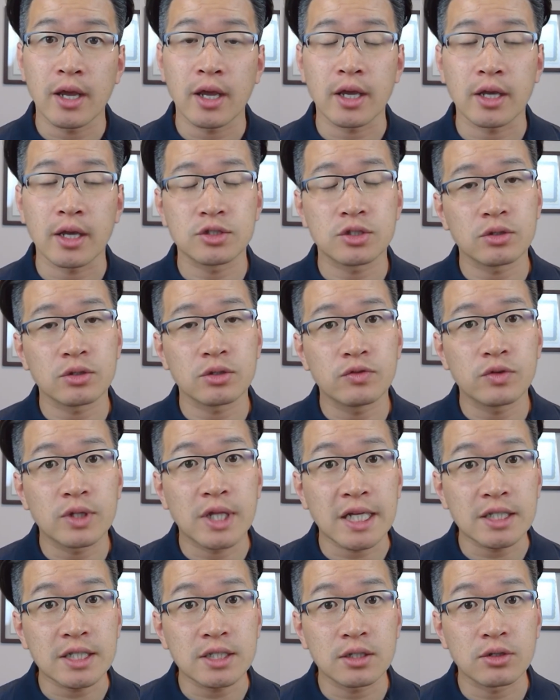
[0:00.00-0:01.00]
And so if you'd
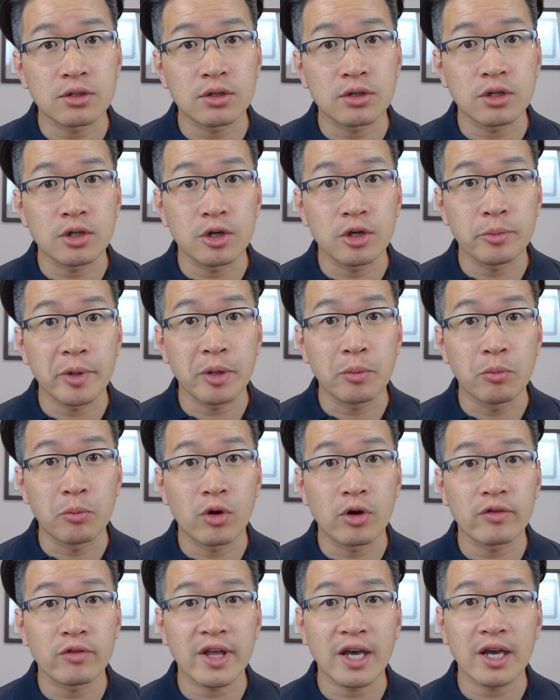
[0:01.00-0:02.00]
like to learn a little bit
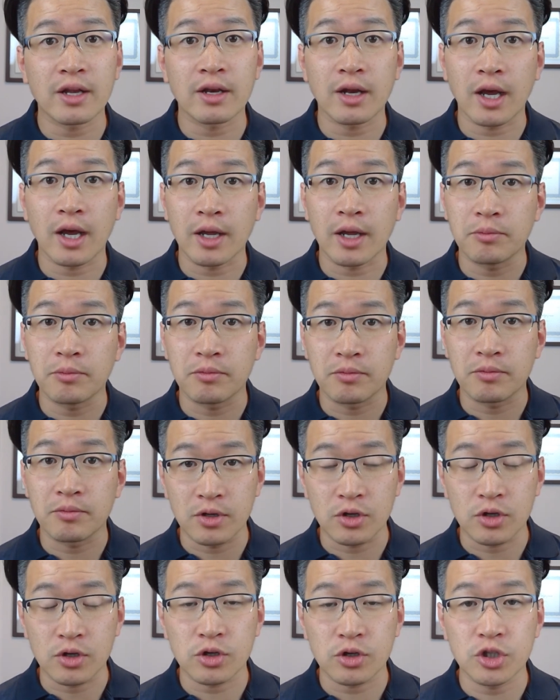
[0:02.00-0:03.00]
more on that, I
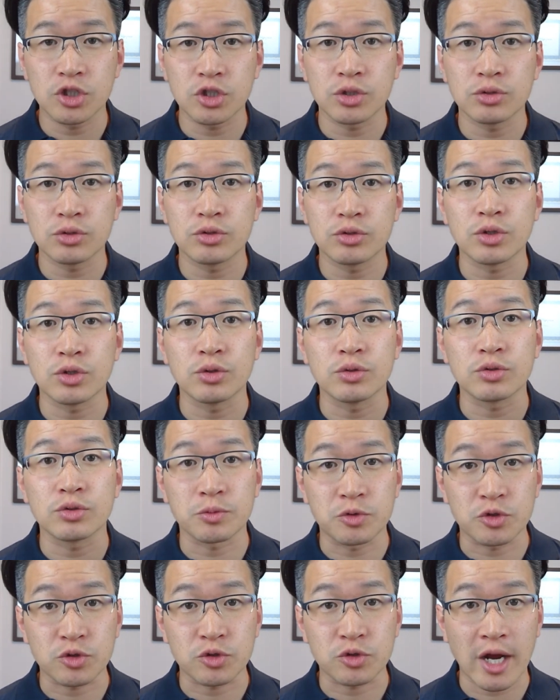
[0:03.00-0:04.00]
encourage you to
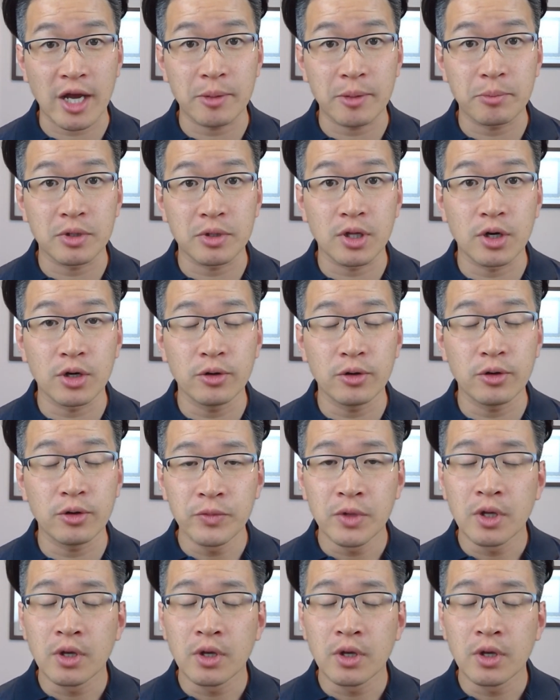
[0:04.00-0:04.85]
subscribe below.